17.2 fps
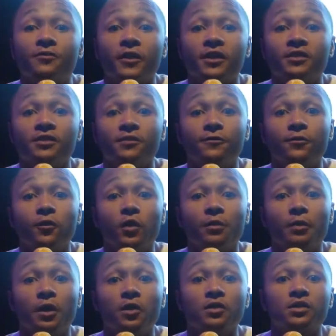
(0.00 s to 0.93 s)
First and
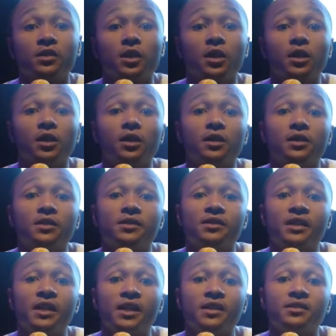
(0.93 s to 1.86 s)
foremost,
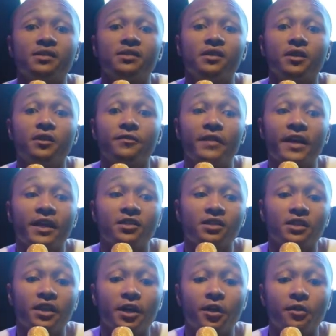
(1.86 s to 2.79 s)
seeing stuff
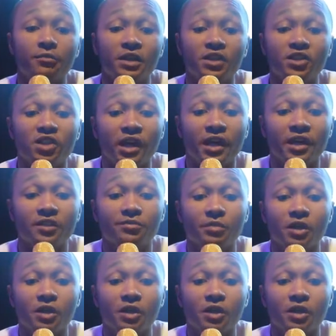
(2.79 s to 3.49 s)
actually helped me change.